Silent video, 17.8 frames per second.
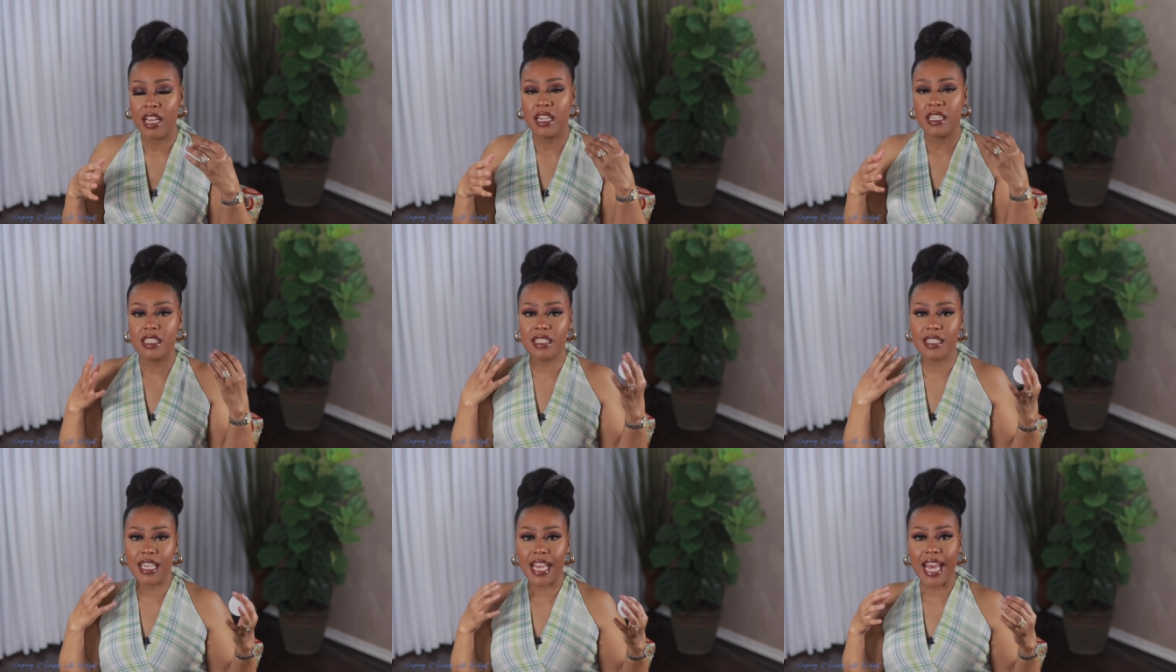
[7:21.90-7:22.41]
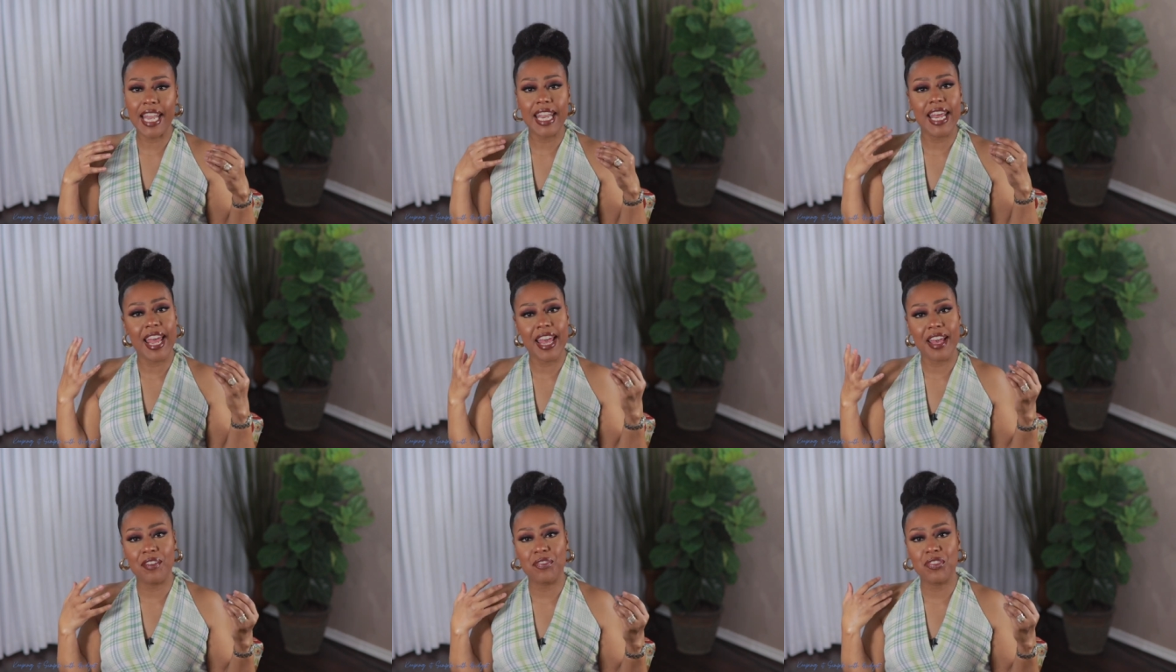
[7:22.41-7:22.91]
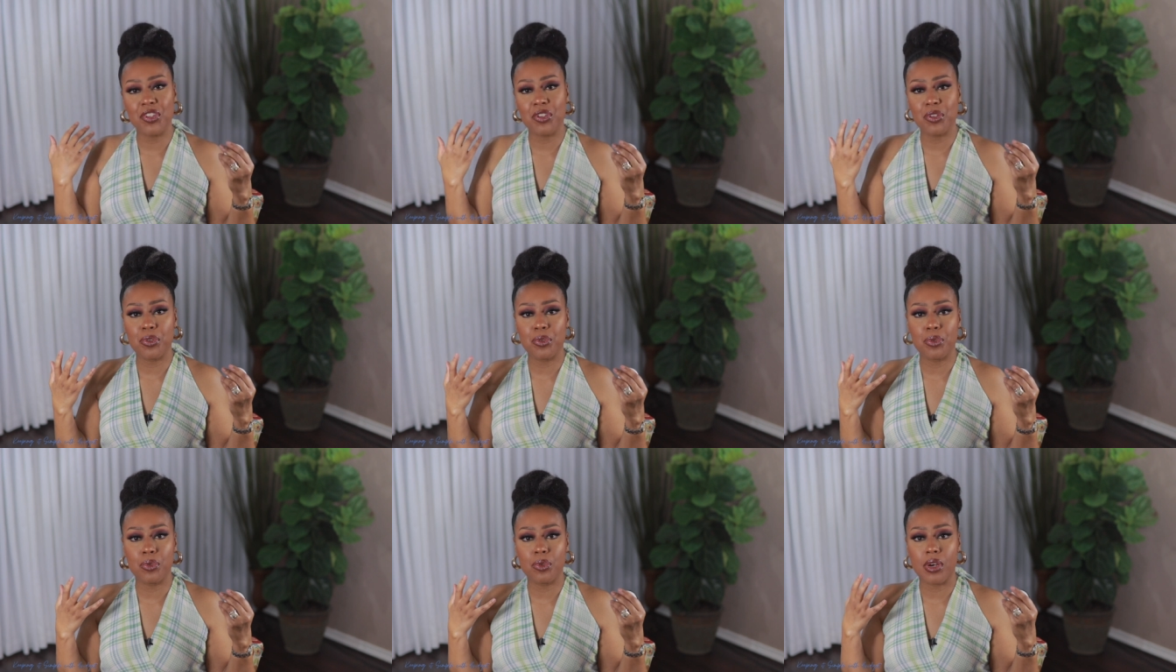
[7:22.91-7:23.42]
just to kind of have
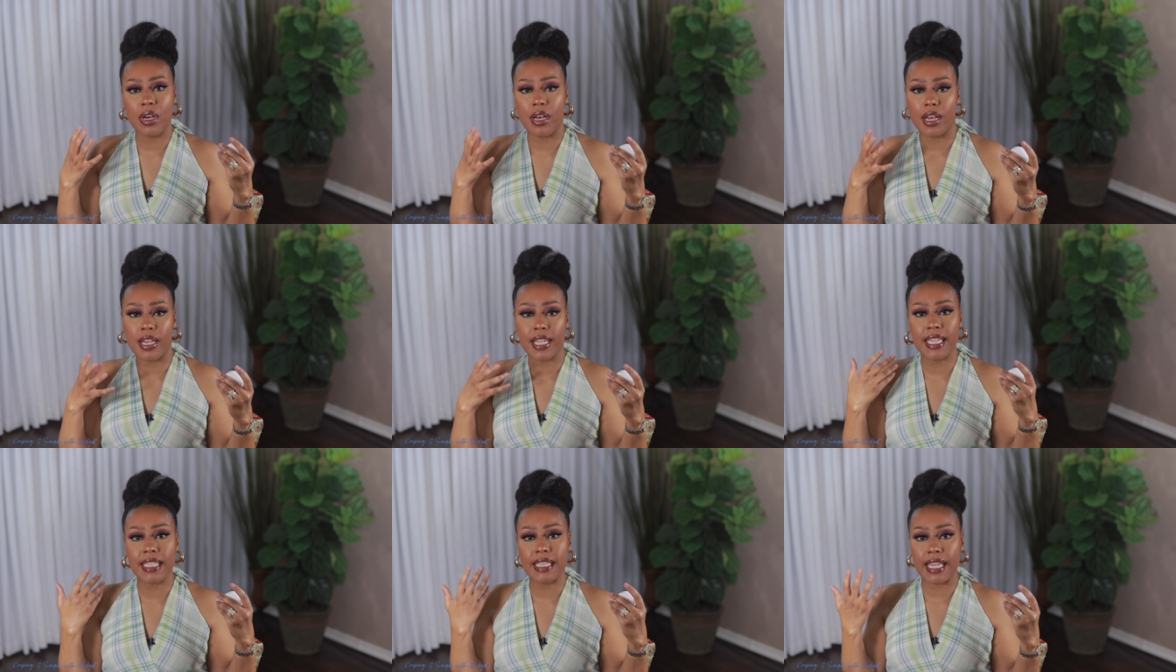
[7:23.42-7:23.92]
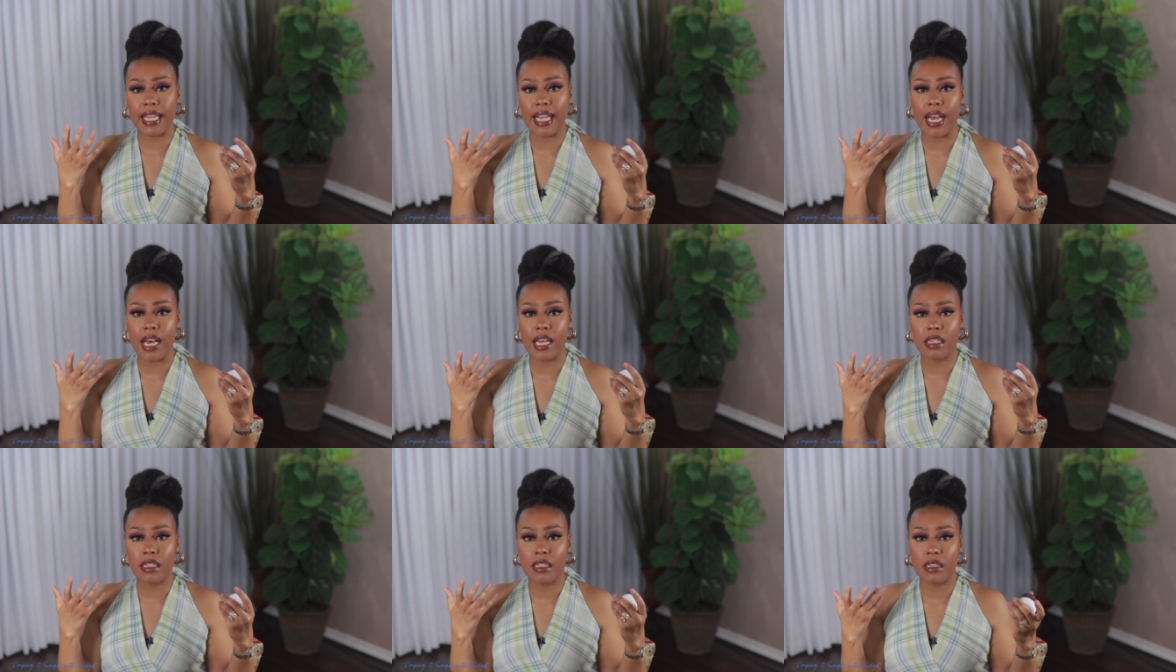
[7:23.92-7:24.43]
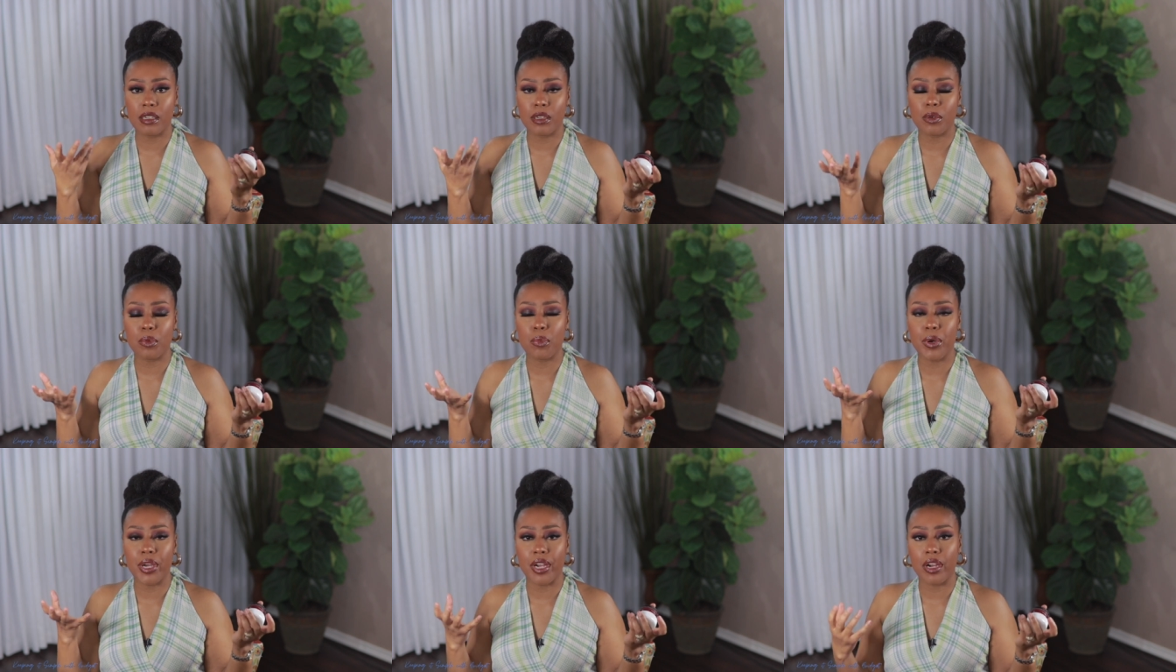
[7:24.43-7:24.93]
you uh, get that kind of look
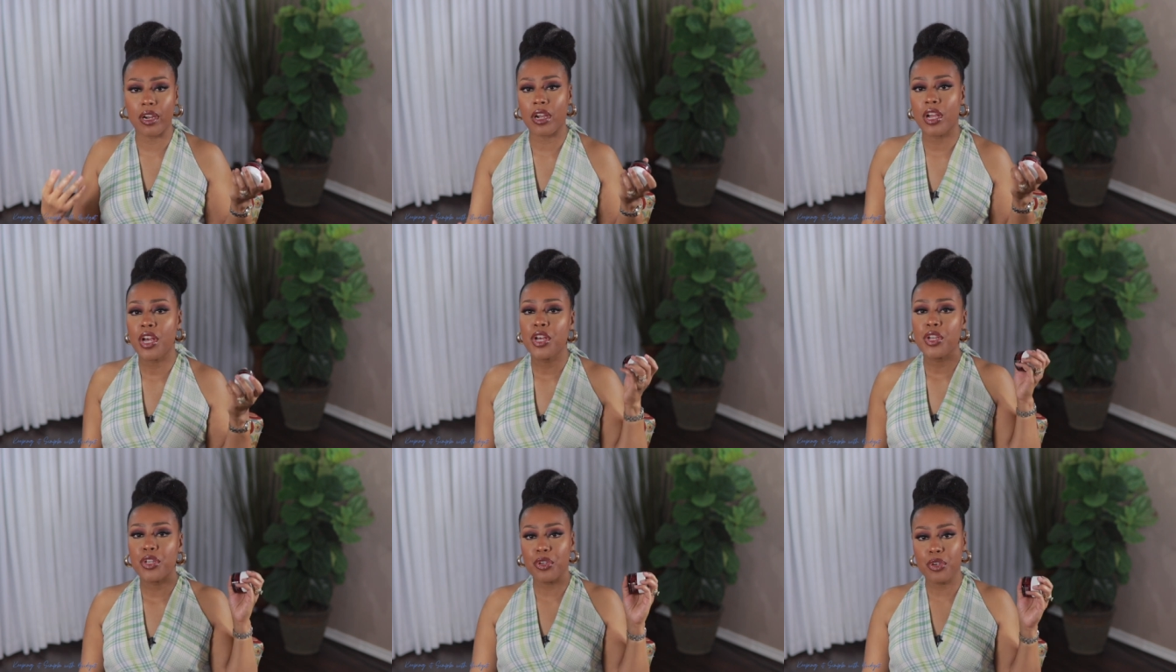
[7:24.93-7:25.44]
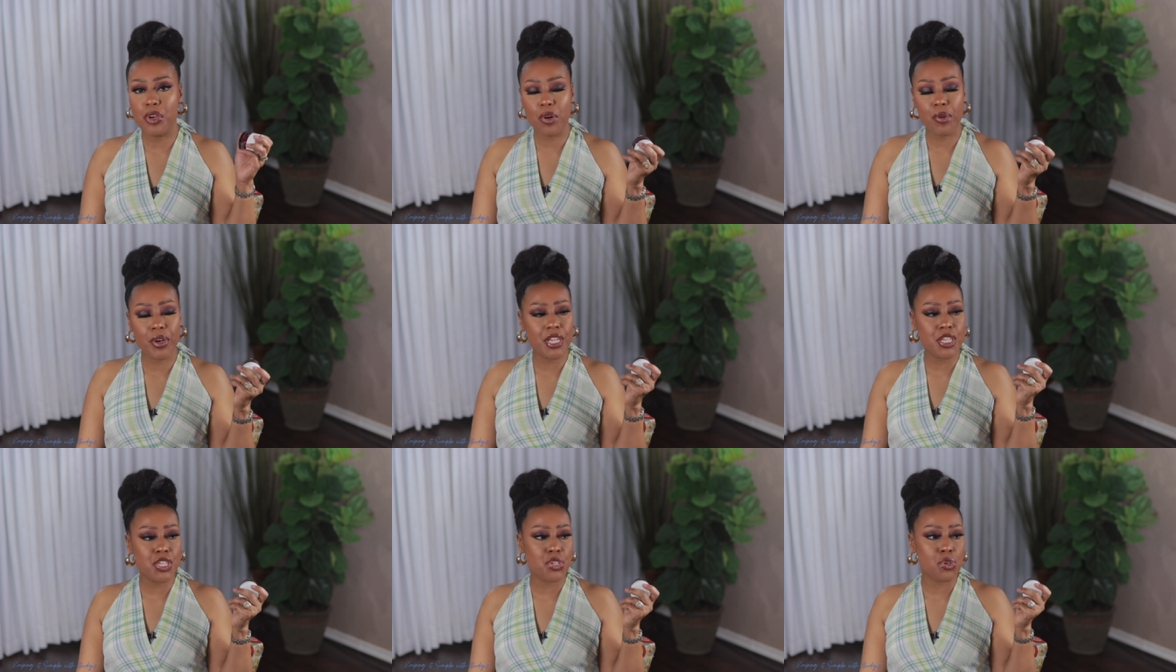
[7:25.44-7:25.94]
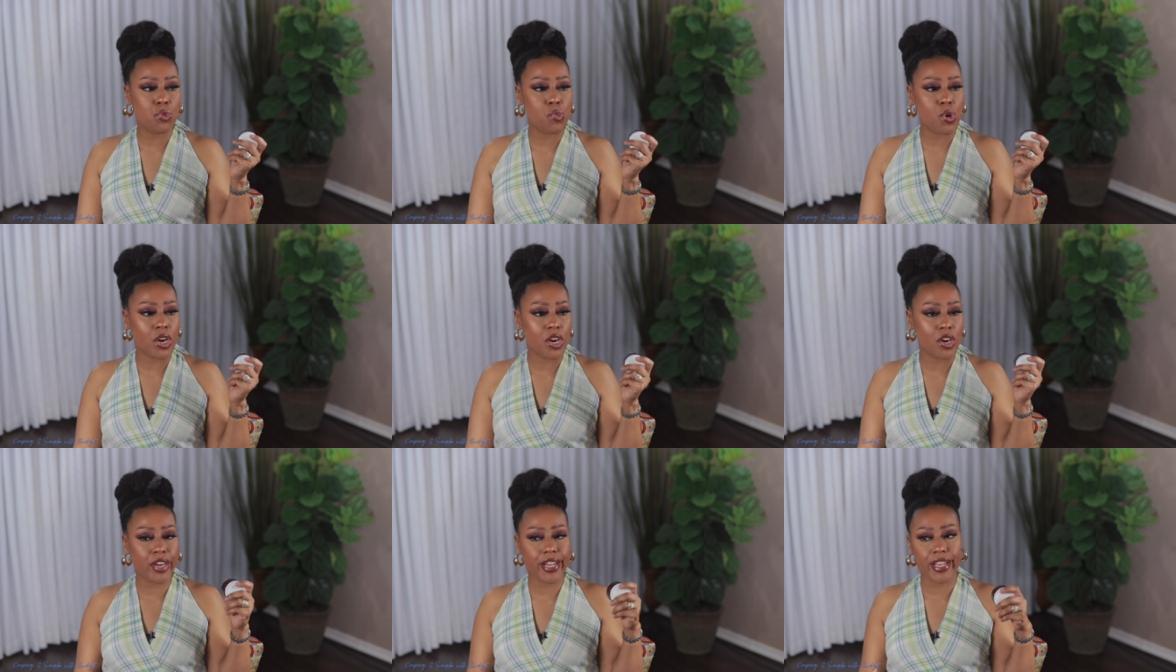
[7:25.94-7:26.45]
where you you go into
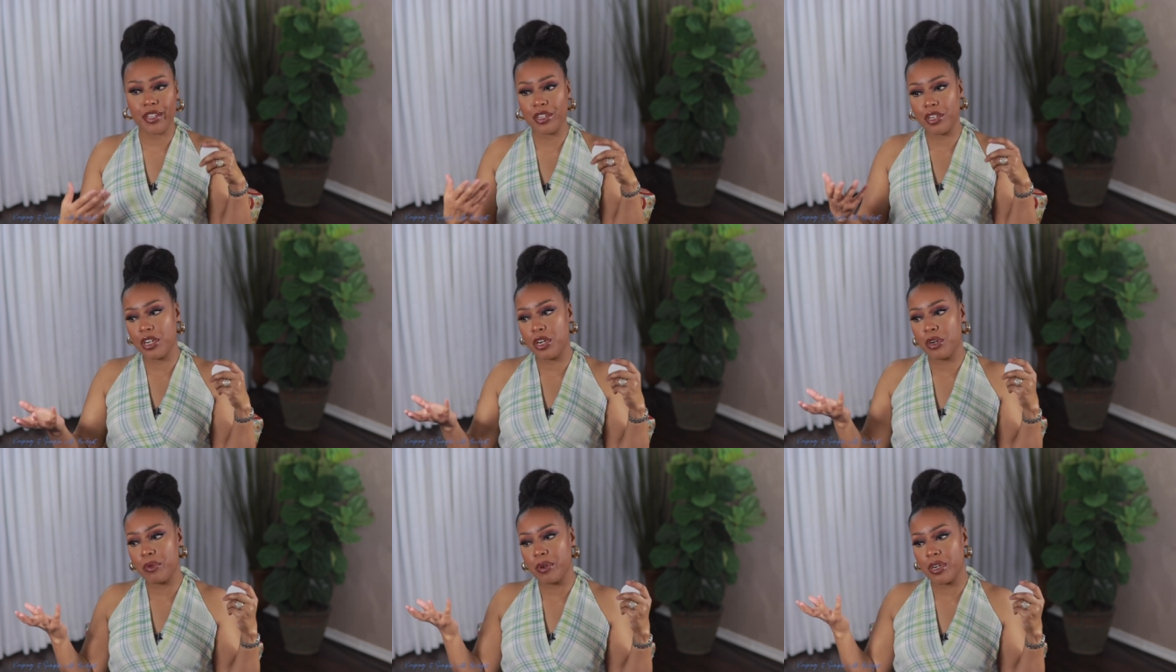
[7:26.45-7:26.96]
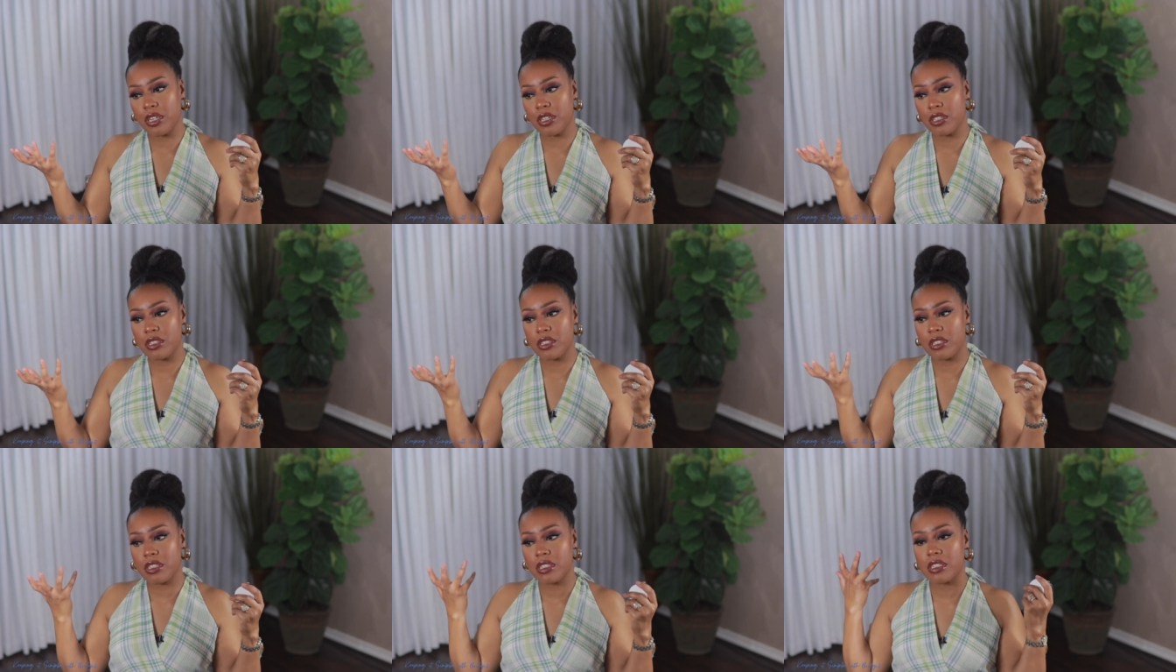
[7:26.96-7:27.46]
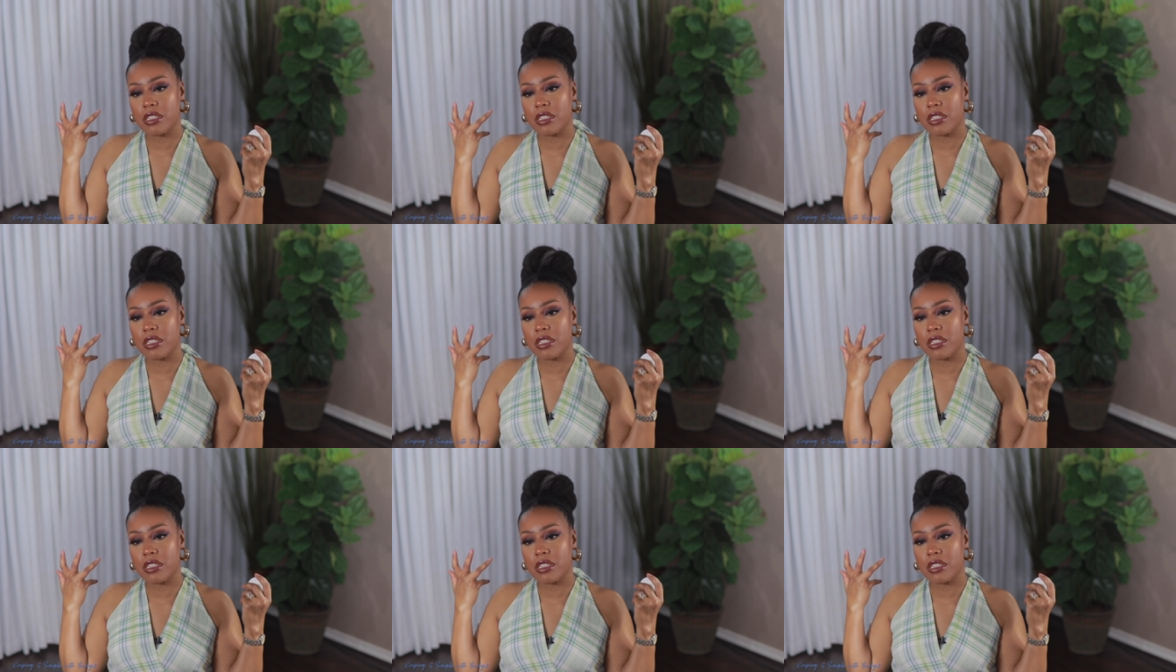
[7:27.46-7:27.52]
work and your coworkers